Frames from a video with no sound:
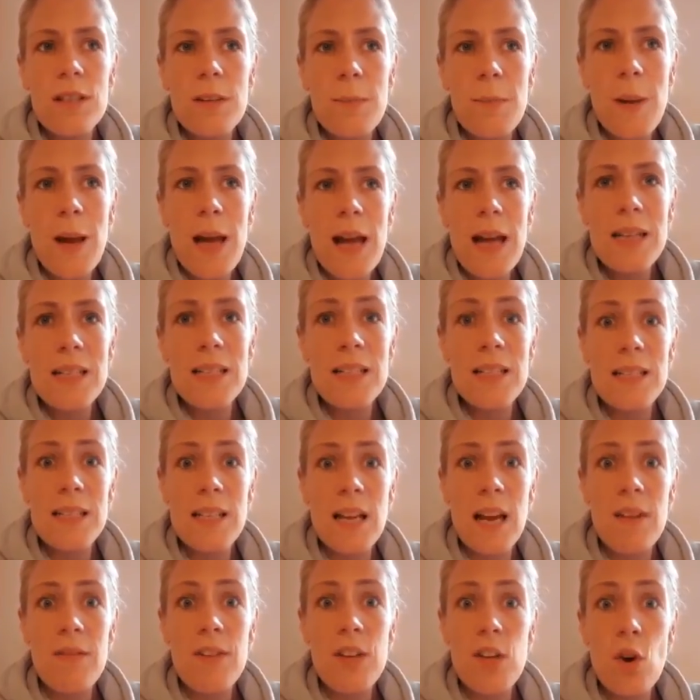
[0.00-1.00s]
to bed that it's
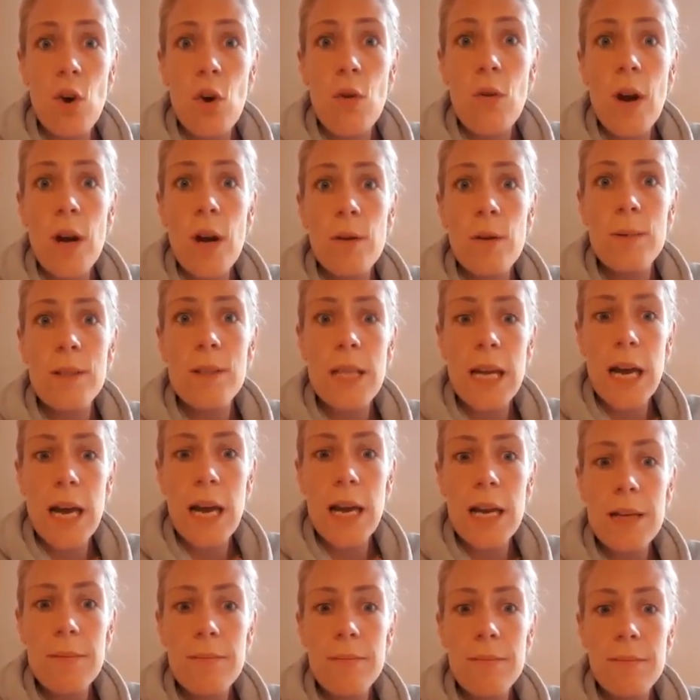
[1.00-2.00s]
either your own
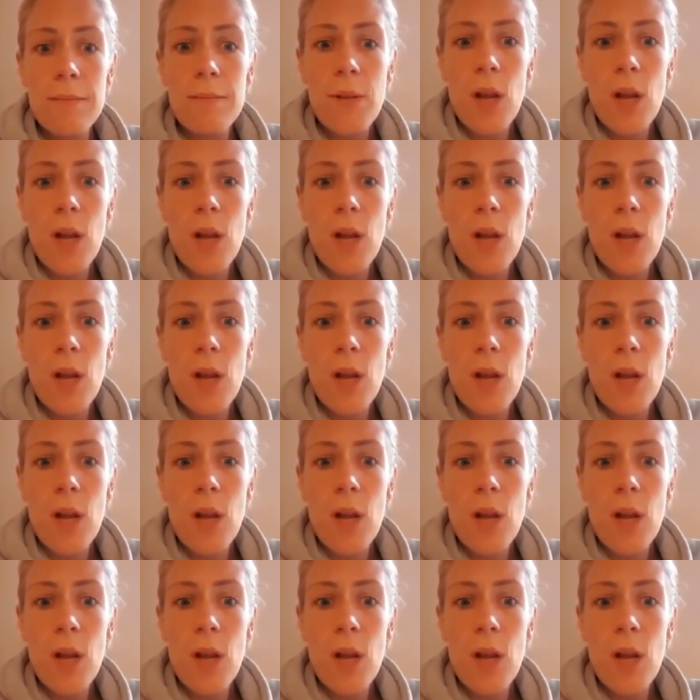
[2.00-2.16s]
time